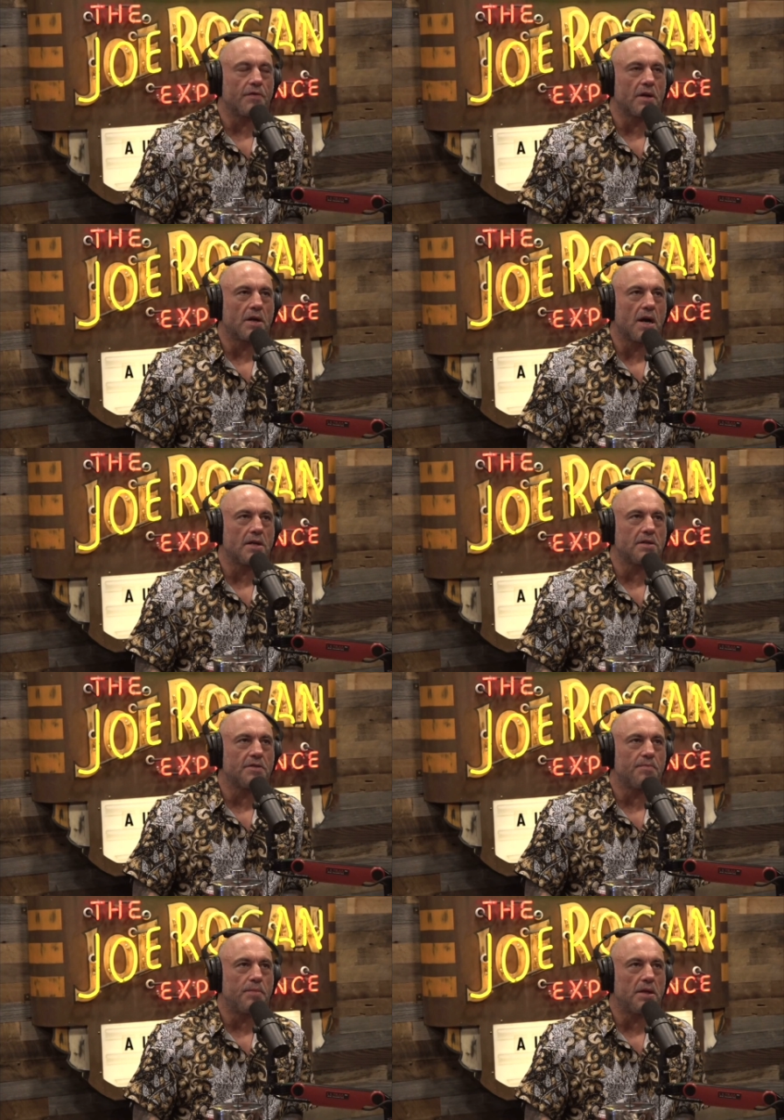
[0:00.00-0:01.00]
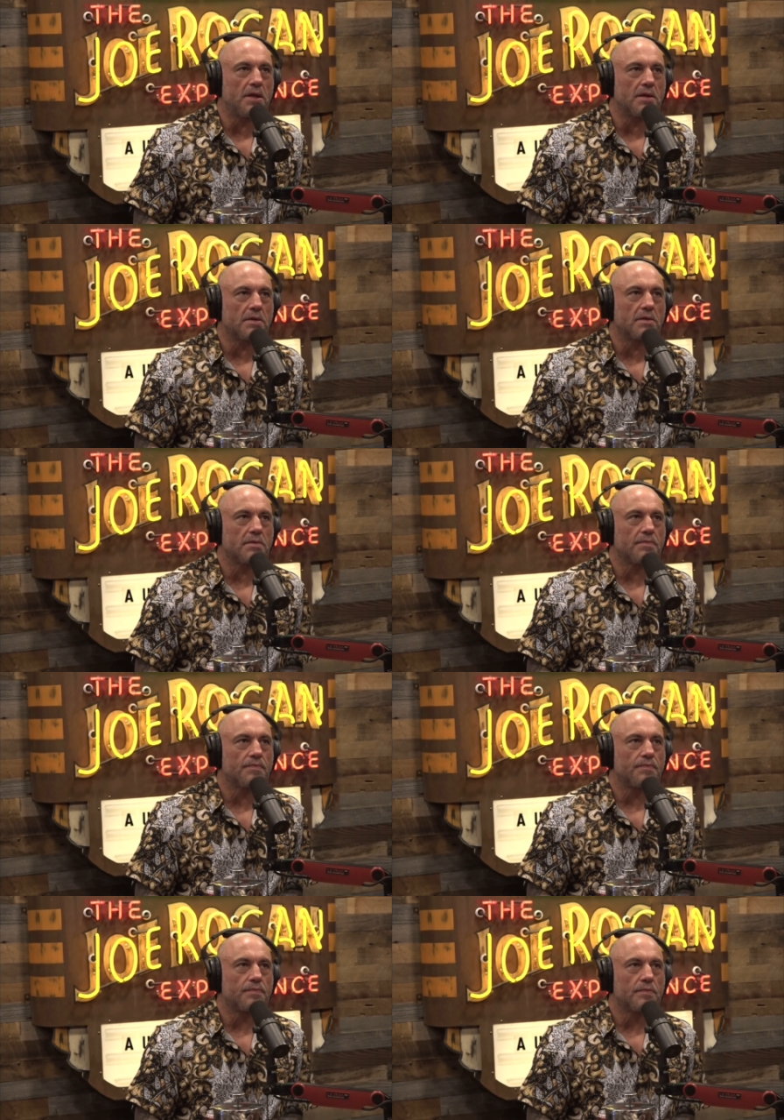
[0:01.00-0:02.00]
kinds of beings.
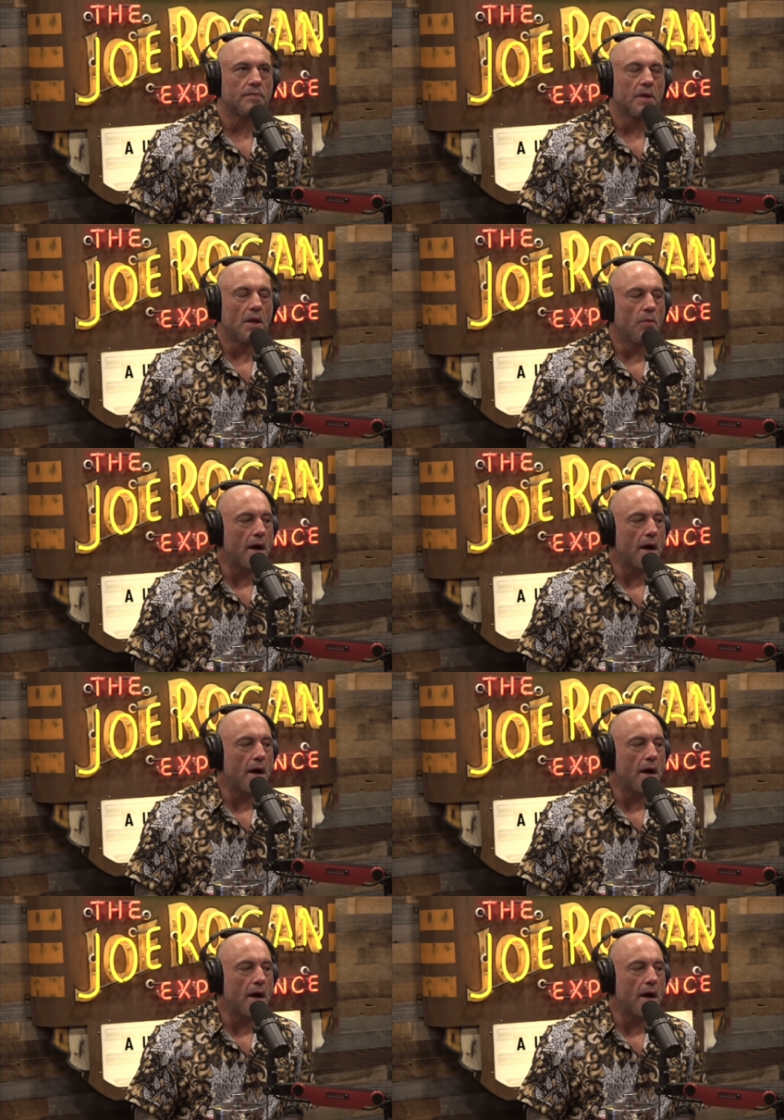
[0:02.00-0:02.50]
Well,